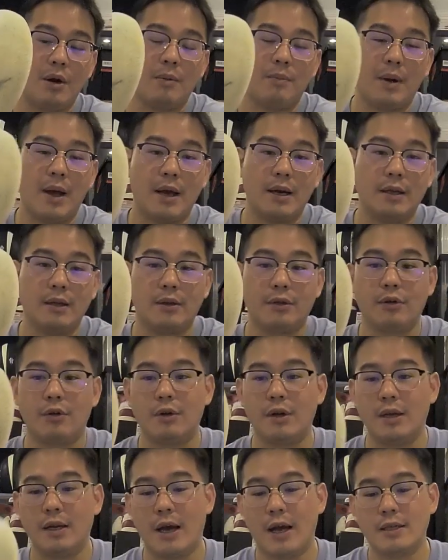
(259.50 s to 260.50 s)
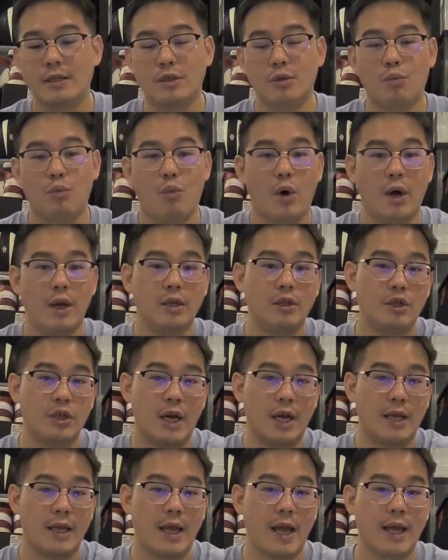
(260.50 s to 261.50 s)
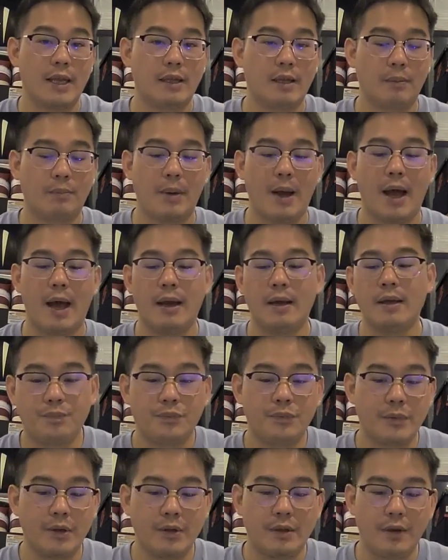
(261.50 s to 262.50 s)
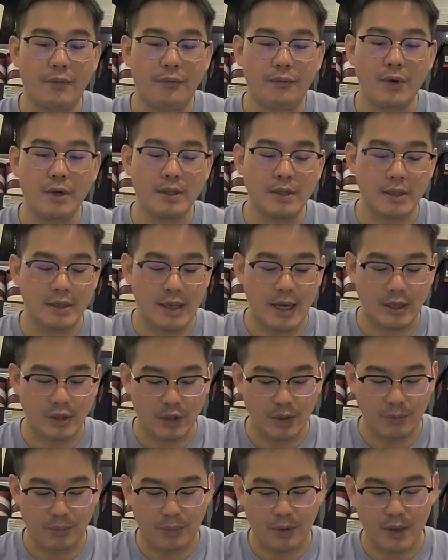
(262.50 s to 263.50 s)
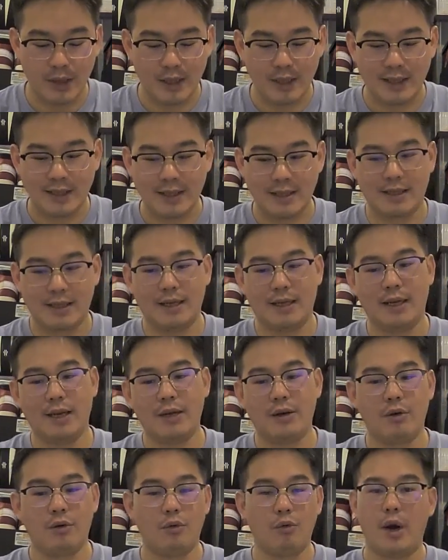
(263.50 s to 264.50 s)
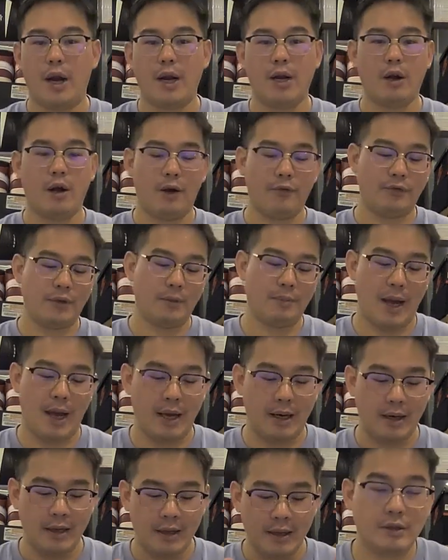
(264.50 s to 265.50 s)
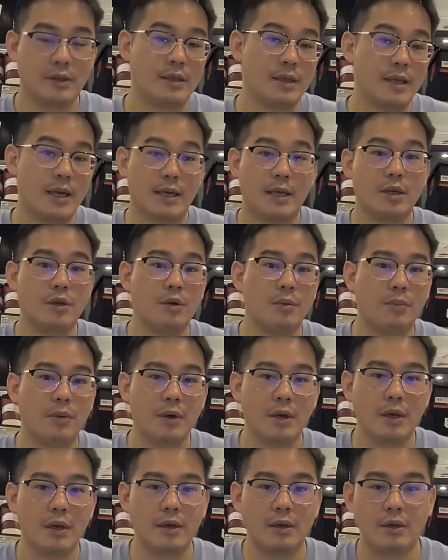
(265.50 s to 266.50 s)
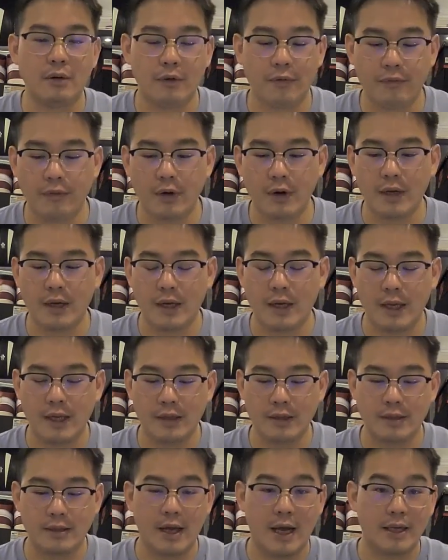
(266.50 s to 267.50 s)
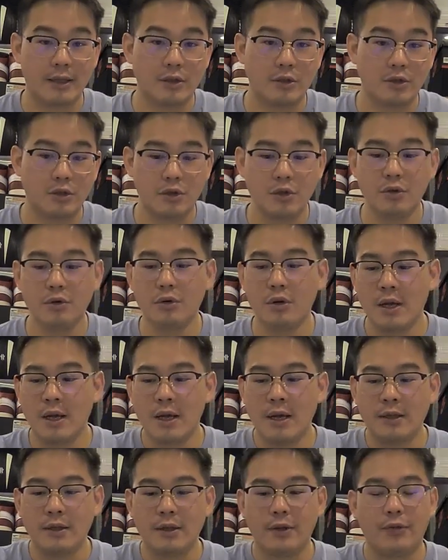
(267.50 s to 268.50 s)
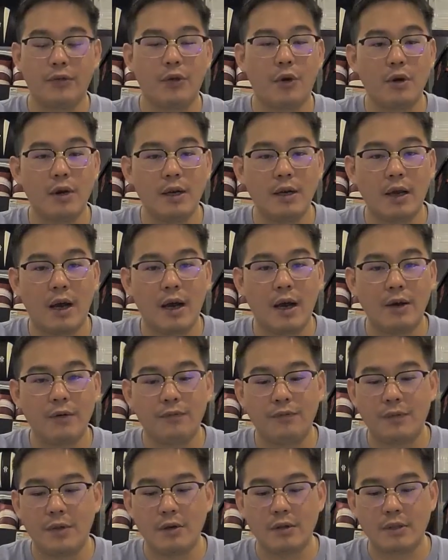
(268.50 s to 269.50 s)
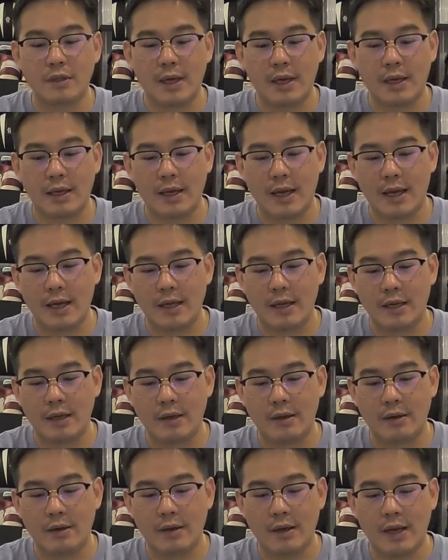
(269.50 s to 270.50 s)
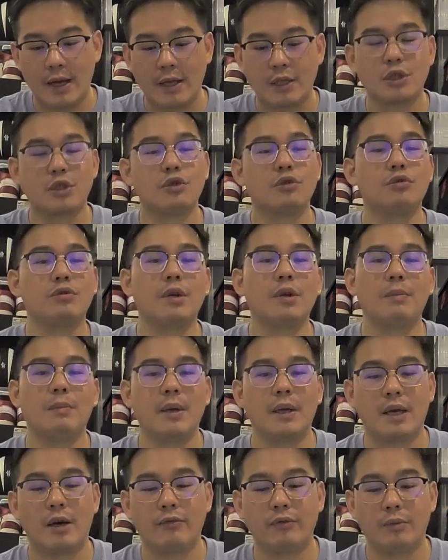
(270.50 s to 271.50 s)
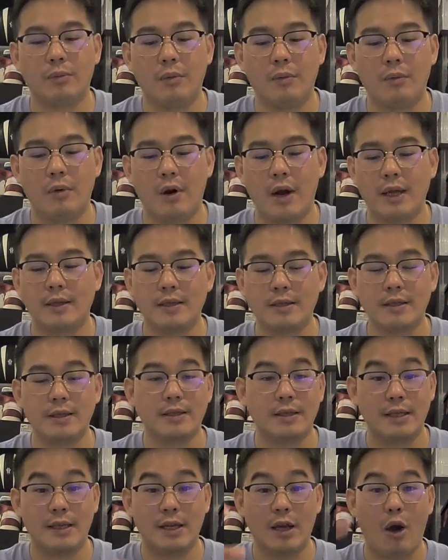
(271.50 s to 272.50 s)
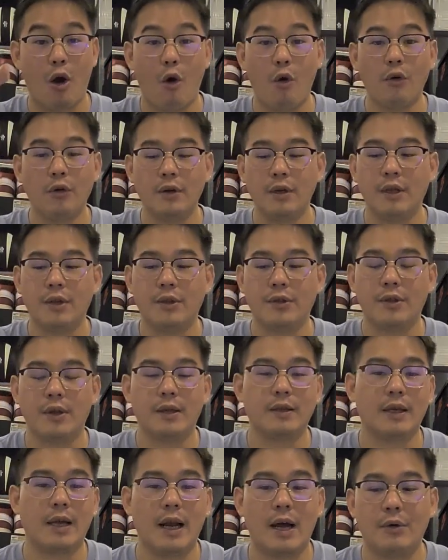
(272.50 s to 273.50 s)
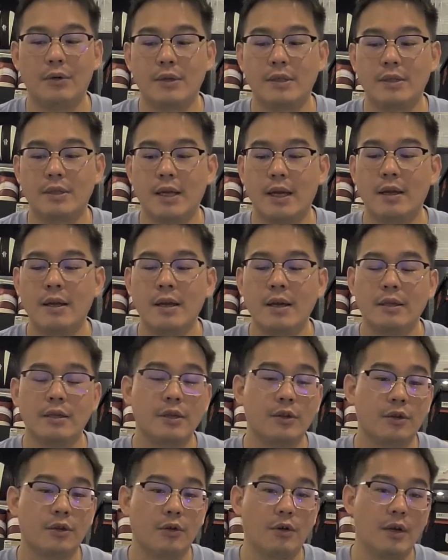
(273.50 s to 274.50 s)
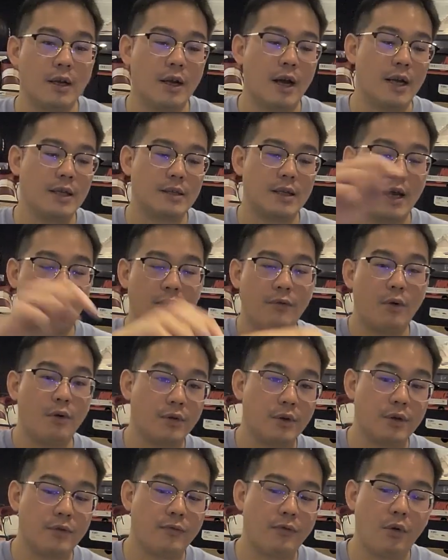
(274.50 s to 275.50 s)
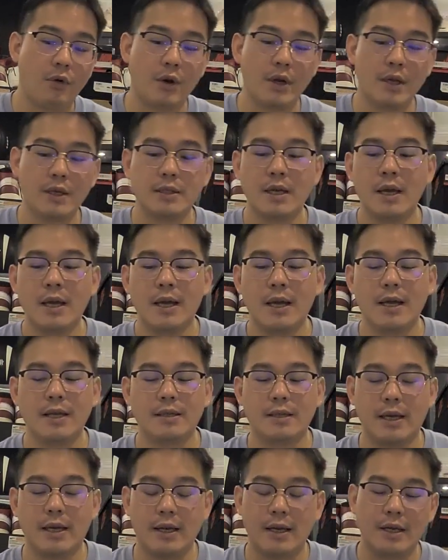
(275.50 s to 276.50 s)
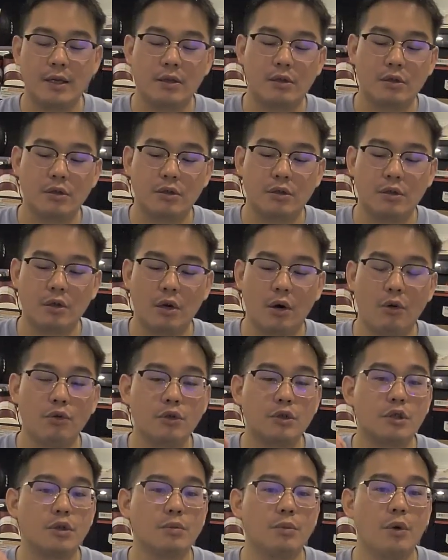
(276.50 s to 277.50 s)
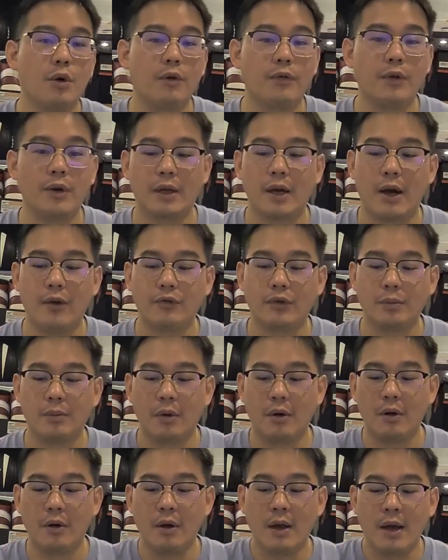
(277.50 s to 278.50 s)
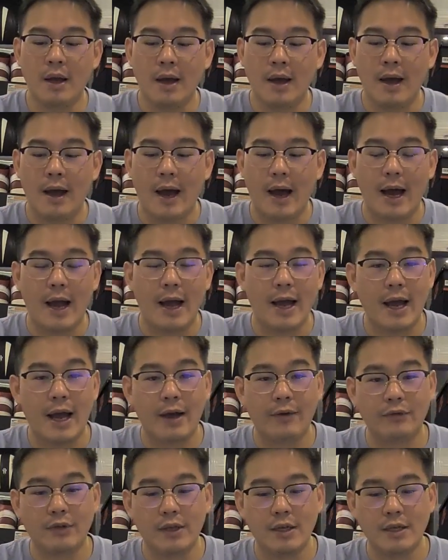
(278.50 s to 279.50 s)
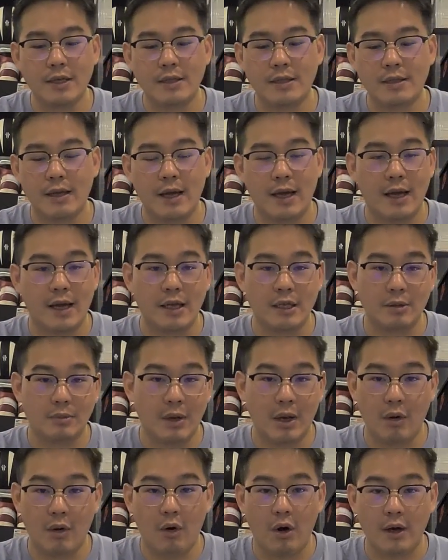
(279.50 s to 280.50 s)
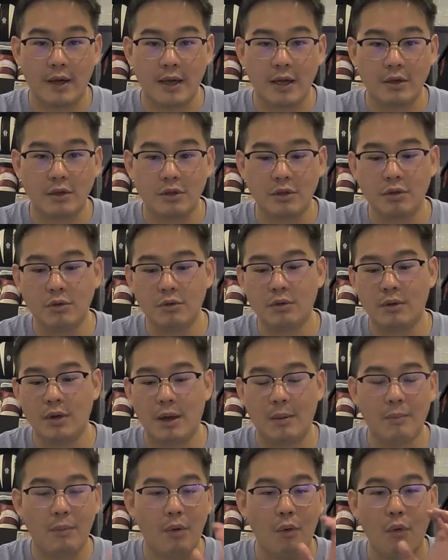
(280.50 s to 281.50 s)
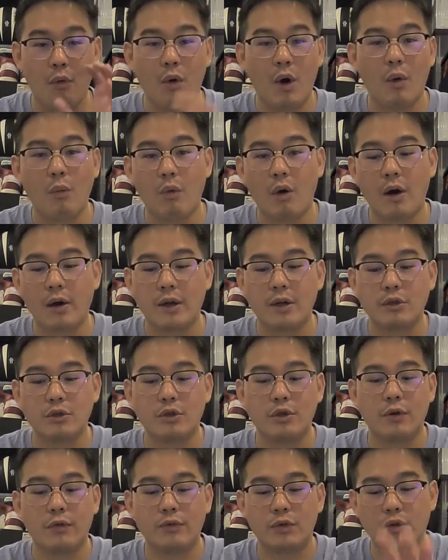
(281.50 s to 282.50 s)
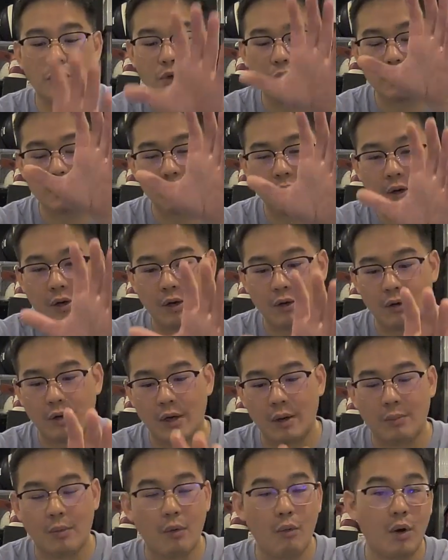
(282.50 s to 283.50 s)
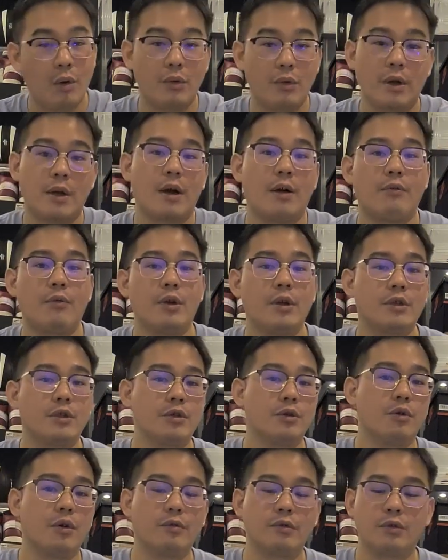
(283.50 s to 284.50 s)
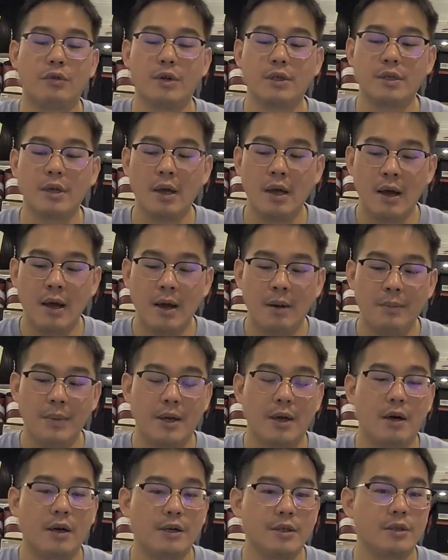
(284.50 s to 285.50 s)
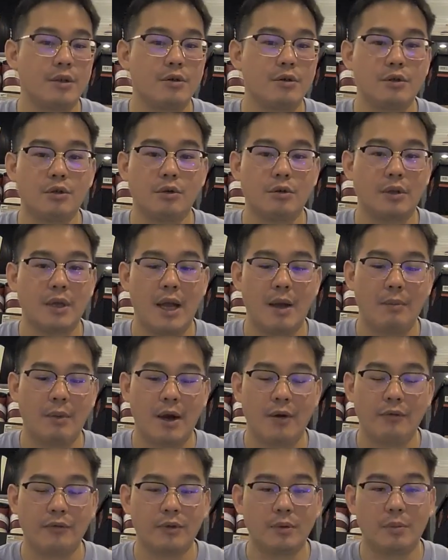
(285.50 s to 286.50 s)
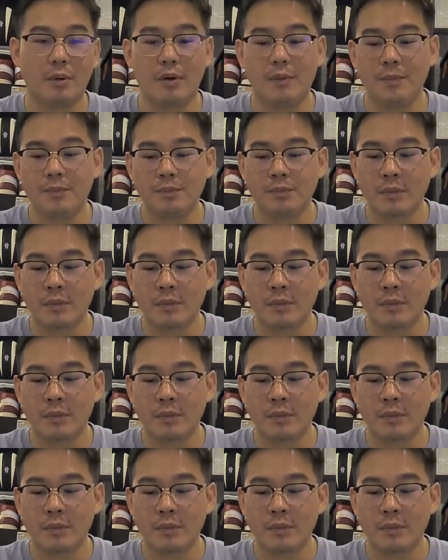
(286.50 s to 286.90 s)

Pad in the 39s is one gigantic pad. The difference is actually pretty clear right off the bat. The second you put in your foot inside the shoe, the 39 feels like a extremely comfortable ride. This is the only thing that I would say the 39s have over the 40s, is that it's so smooth and comfortable. I have these as my walking shoe, number one walking shoe of choice, number one recovery shoe of choice, because they're so damn comfortable.